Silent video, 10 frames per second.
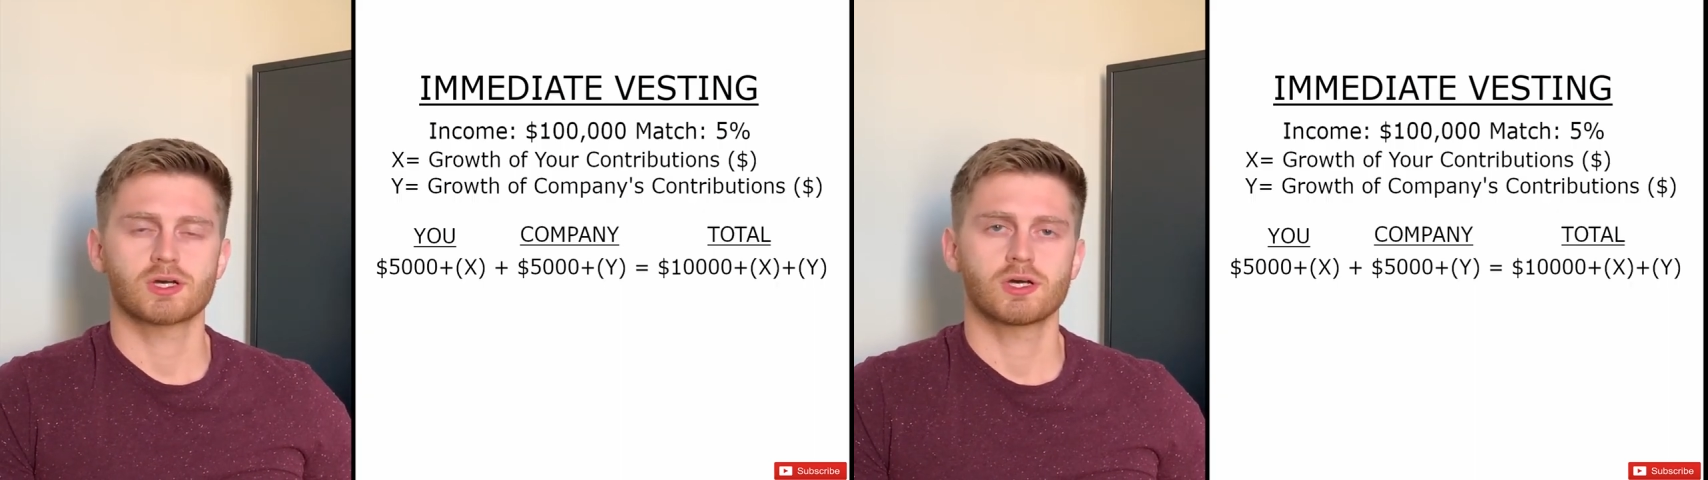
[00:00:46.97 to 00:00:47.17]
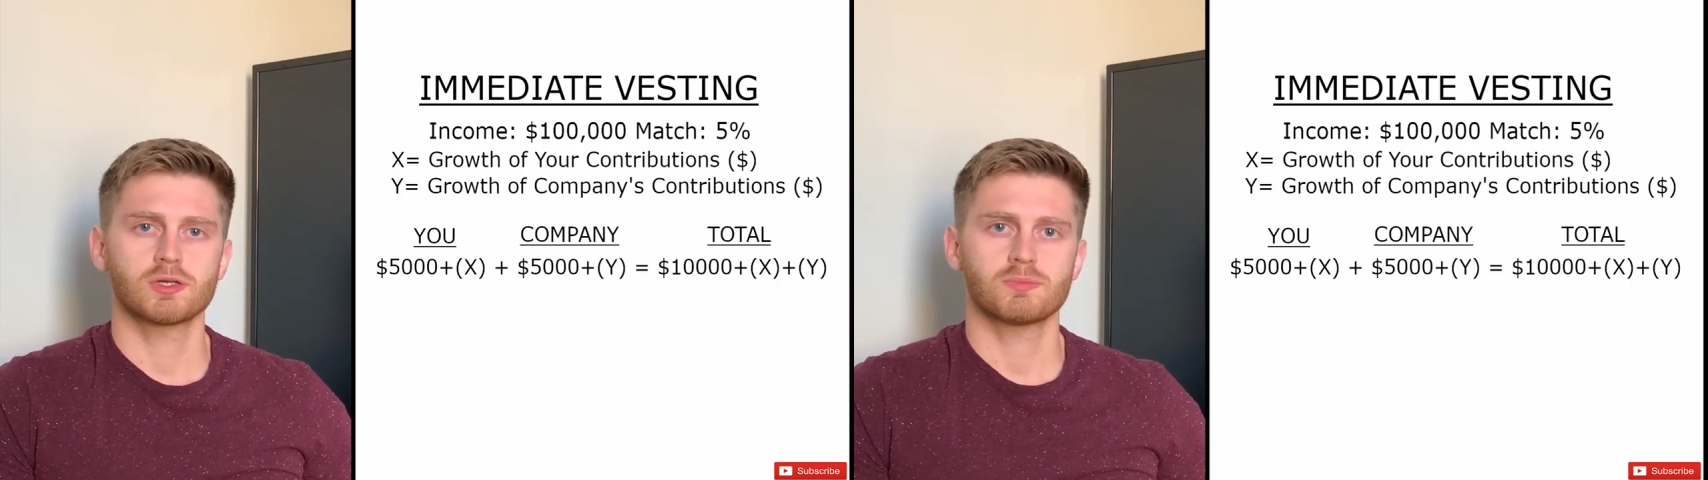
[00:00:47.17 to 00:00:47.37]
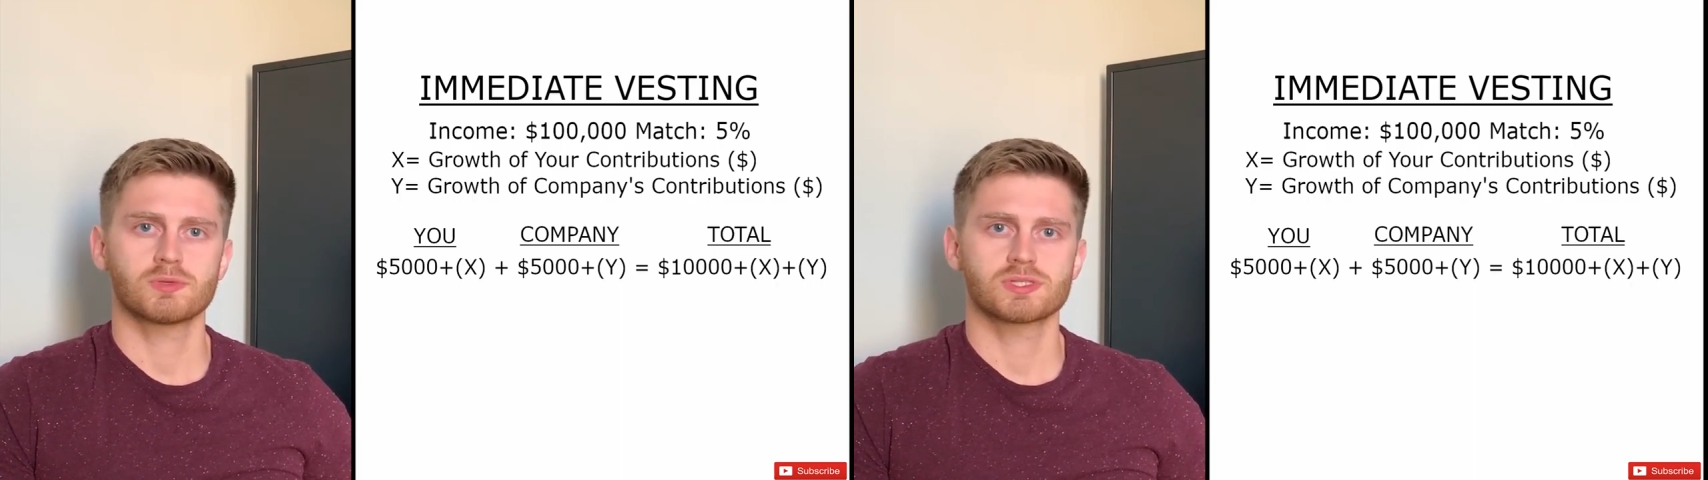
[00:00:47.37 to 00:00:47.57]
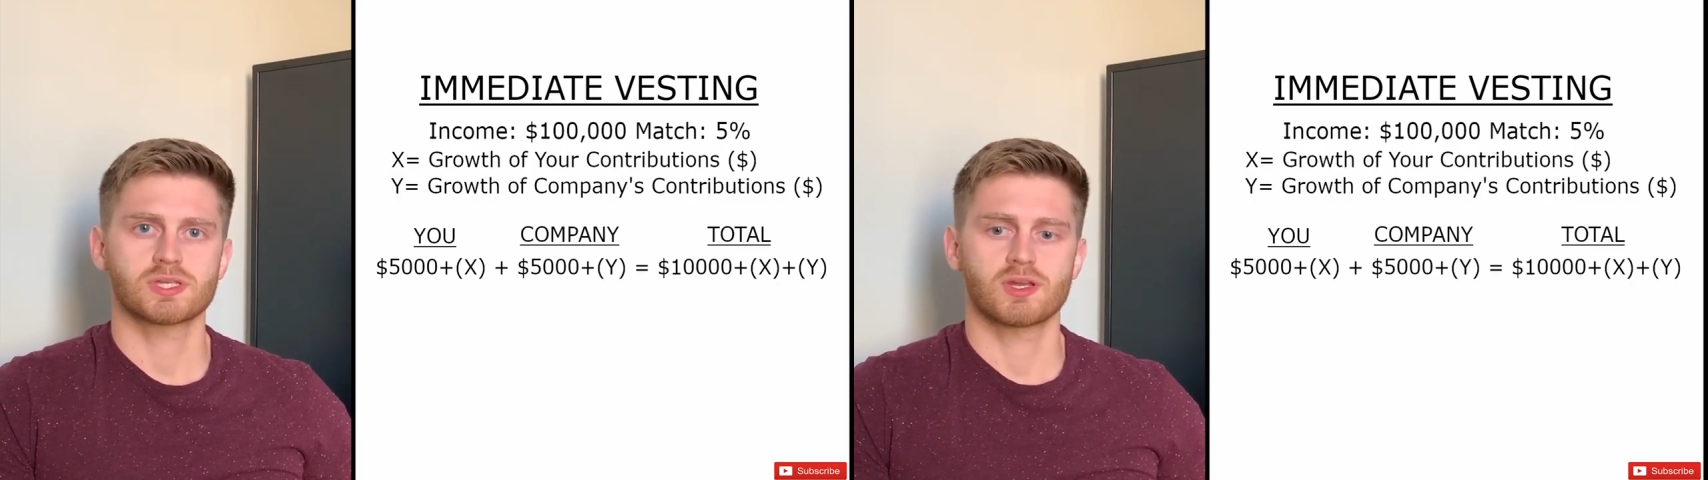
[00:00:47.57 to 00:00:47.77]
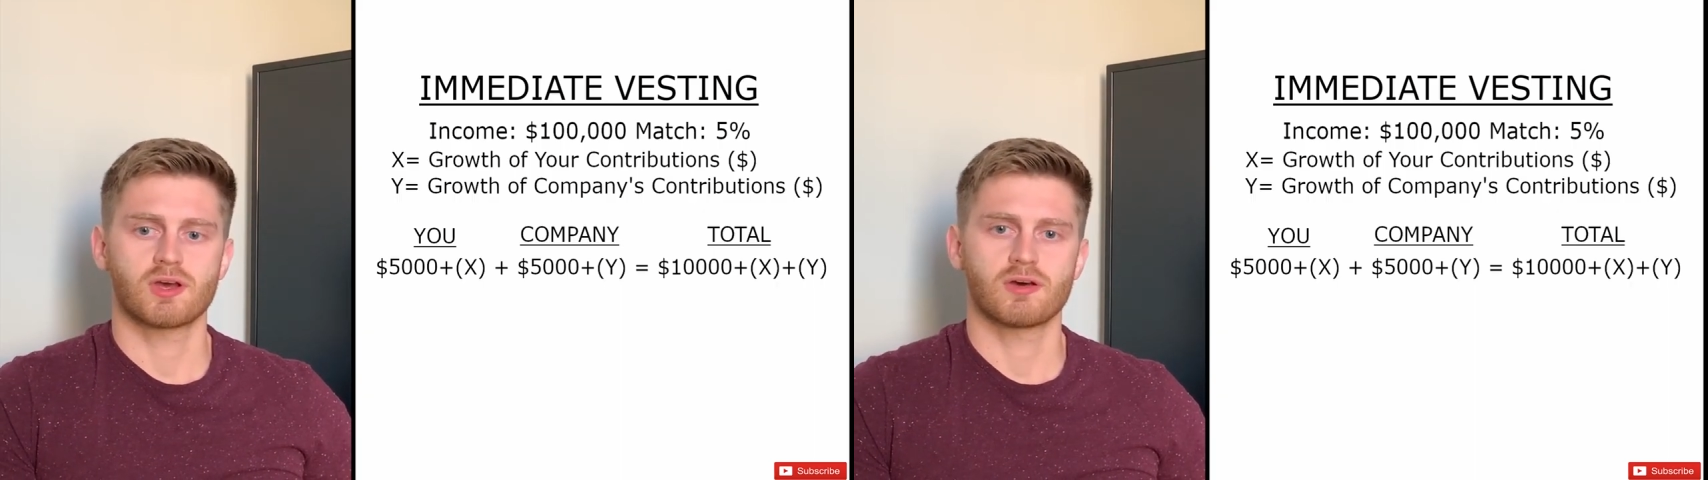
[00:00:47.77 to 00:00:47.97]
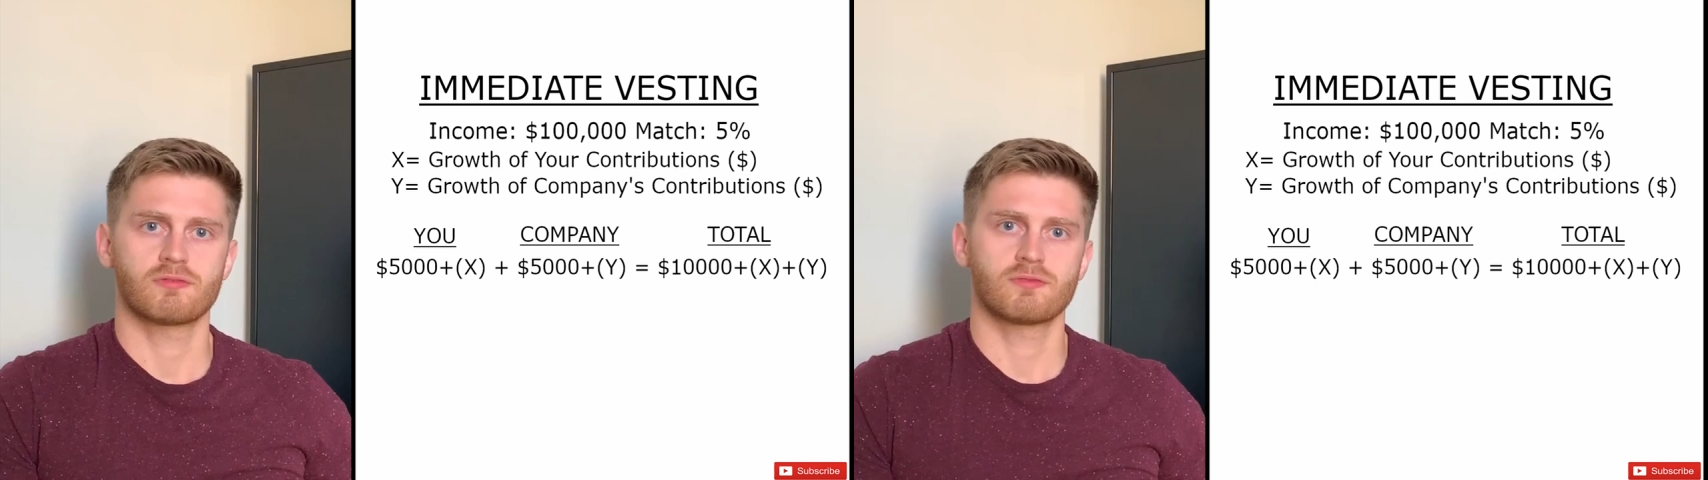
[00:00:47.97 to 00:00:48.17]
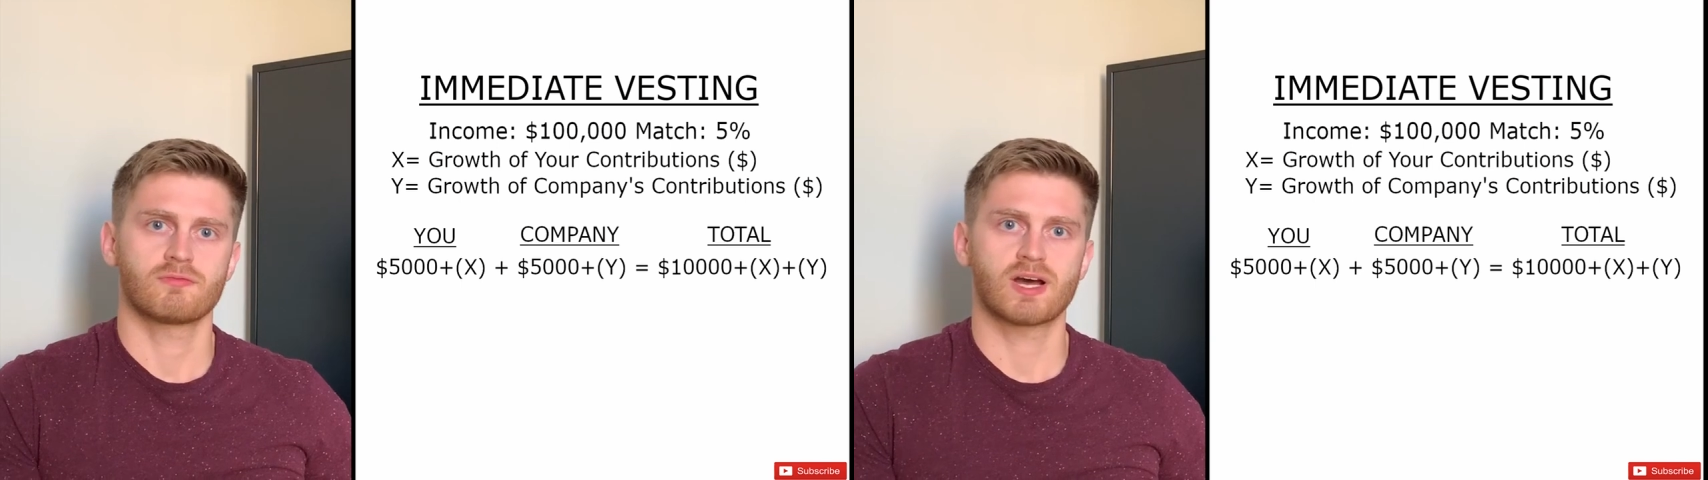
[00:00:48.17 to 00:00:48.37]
100% of